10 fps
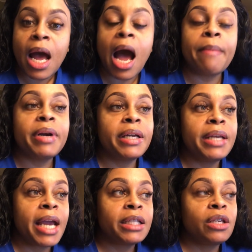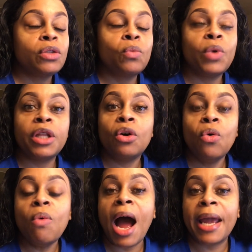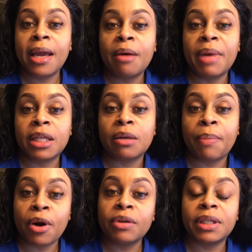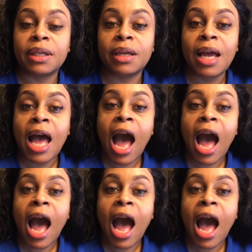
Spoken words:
I'm connected with who I am as a person.